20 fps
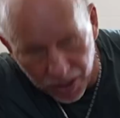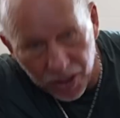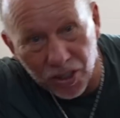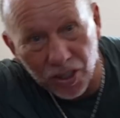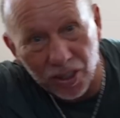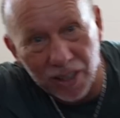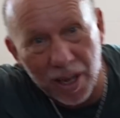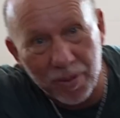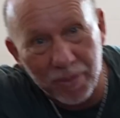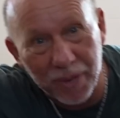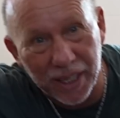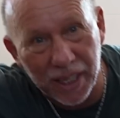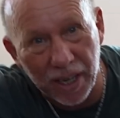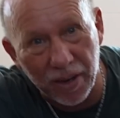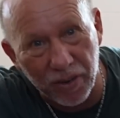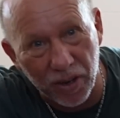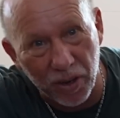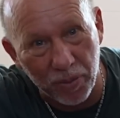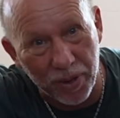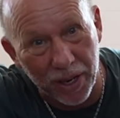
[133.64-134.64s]
So let me
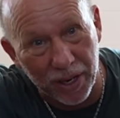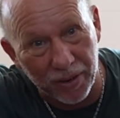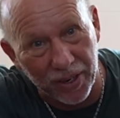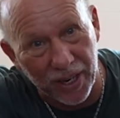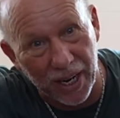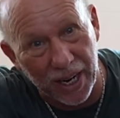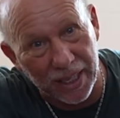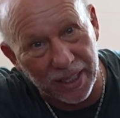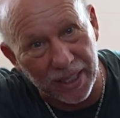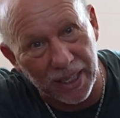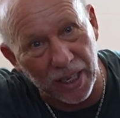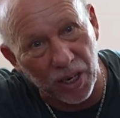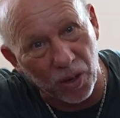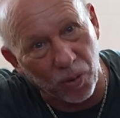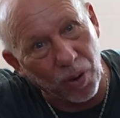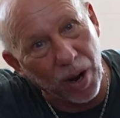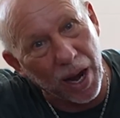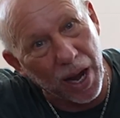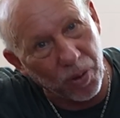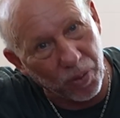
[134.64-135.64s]
give you a bit of an idea
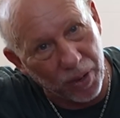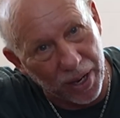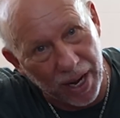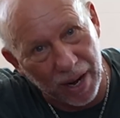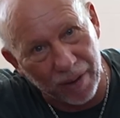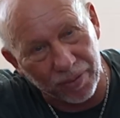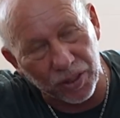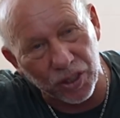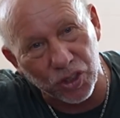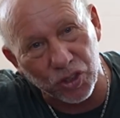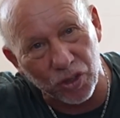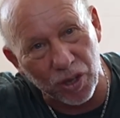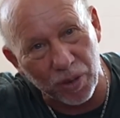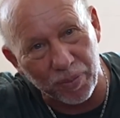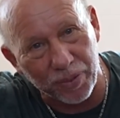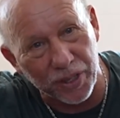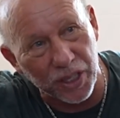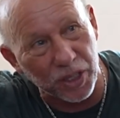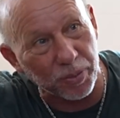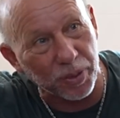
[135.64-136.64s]
why we have to strip
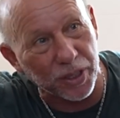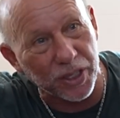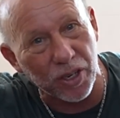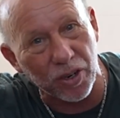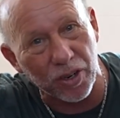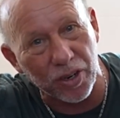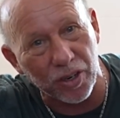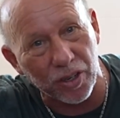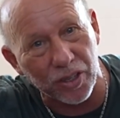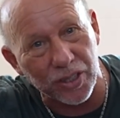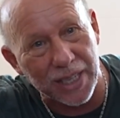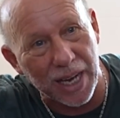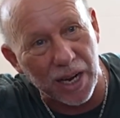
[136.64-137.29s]
these materials